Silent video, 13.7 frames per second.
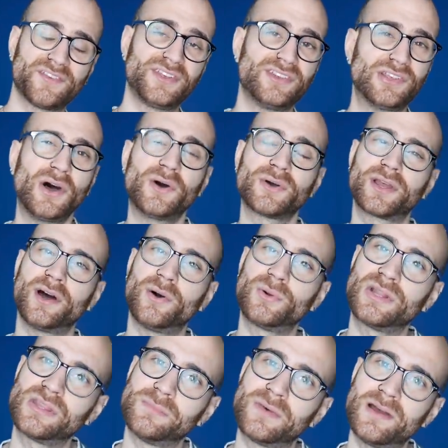He's hot and cold
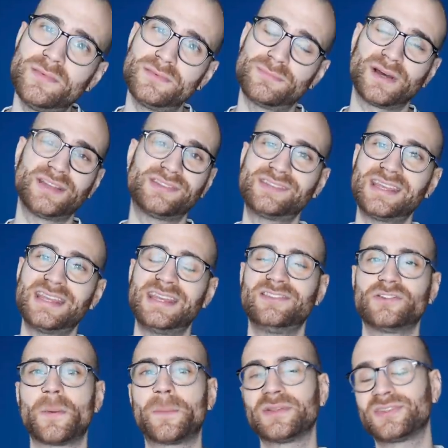at the moment, but I see he's
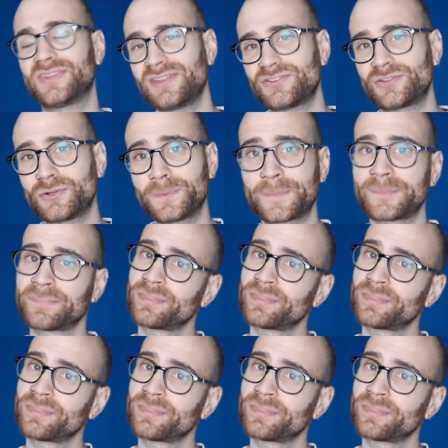got potential.